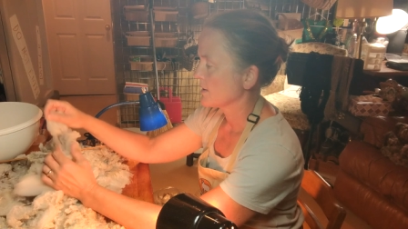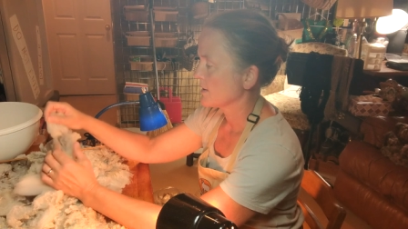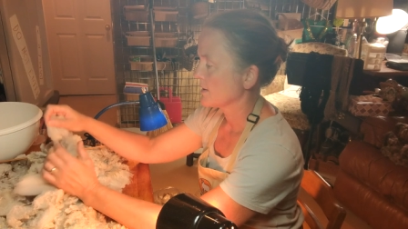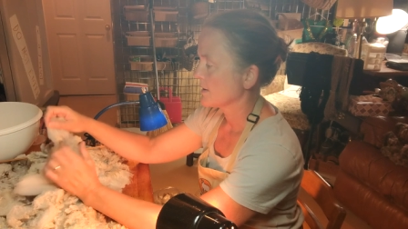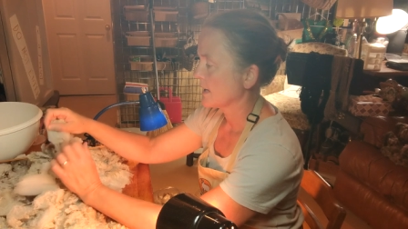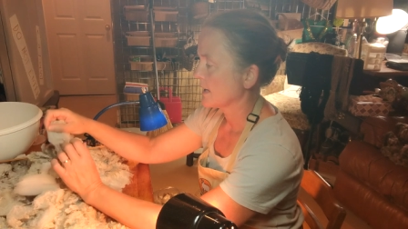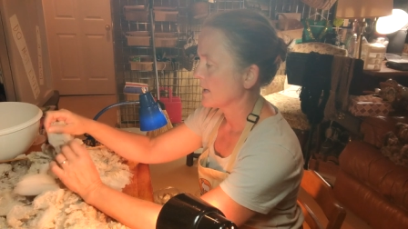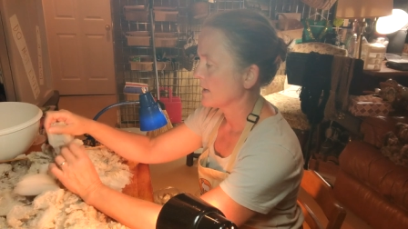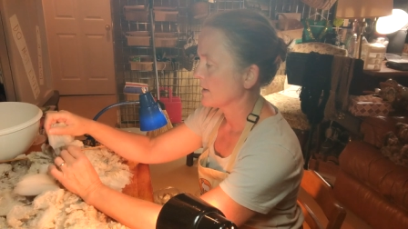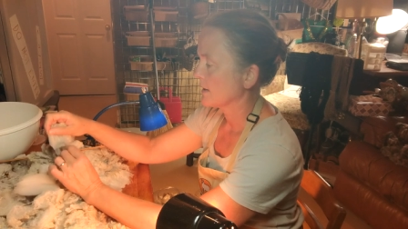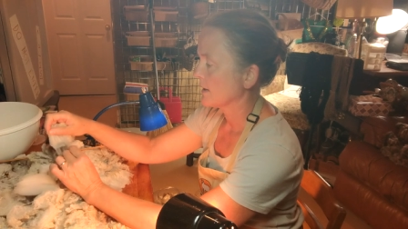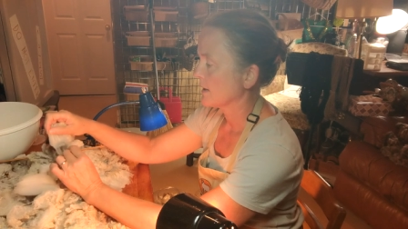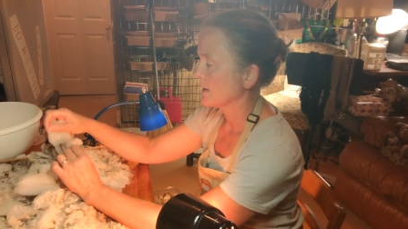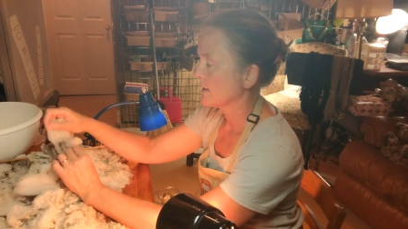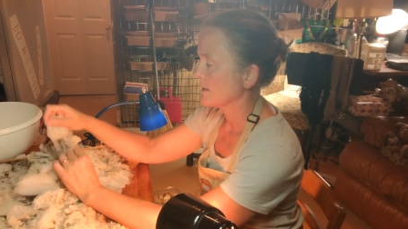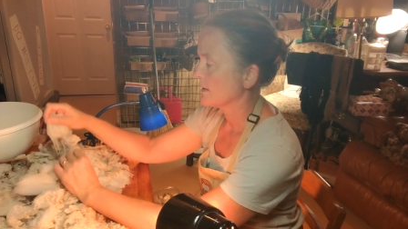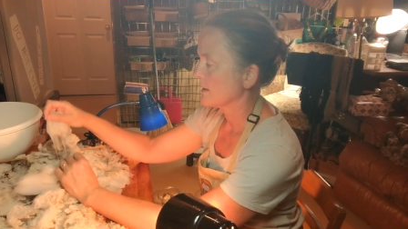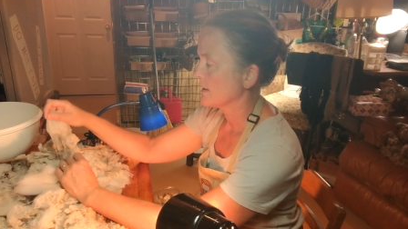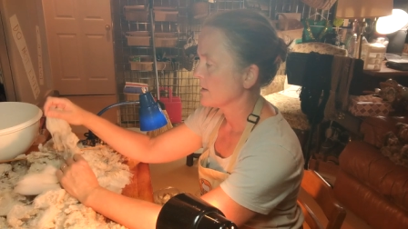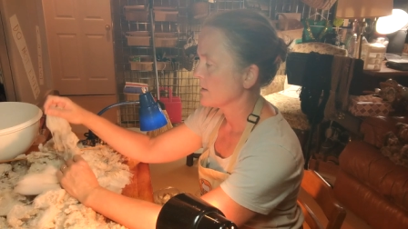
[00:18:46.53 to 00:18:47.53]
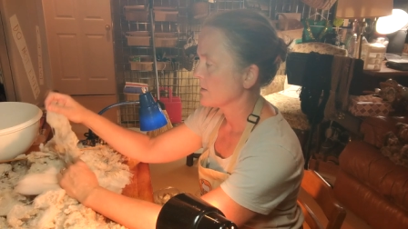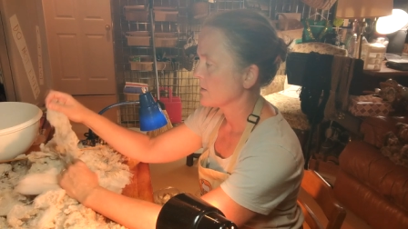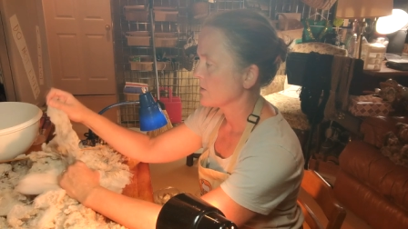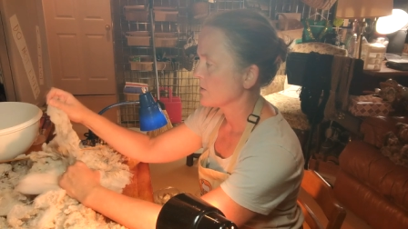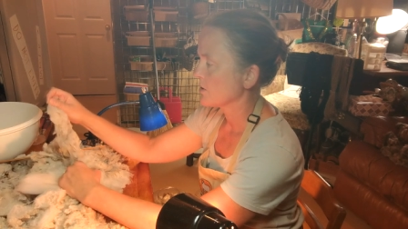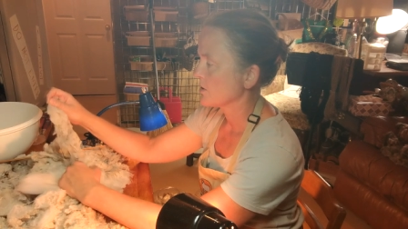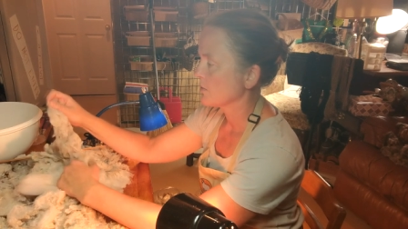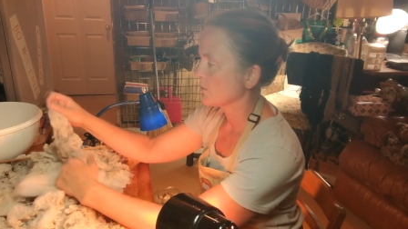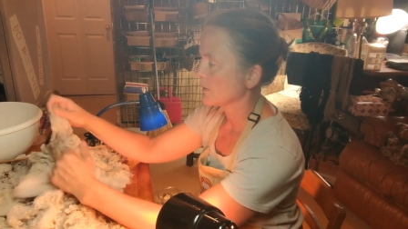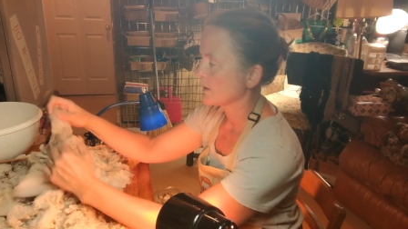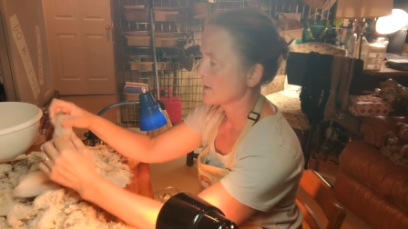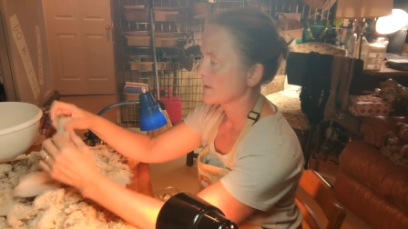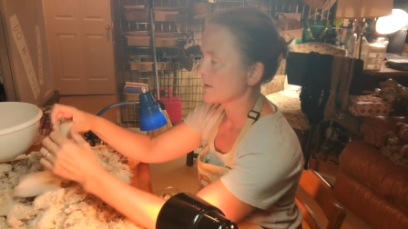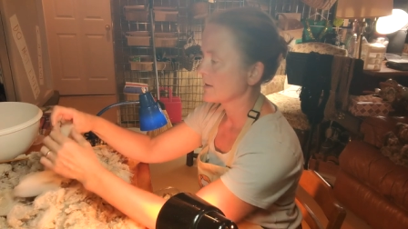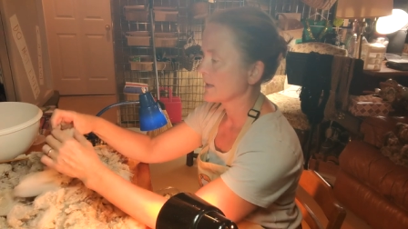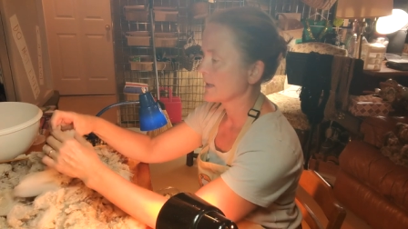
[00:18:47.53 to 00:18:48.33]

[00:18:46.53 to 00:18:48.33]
skein contest and she wants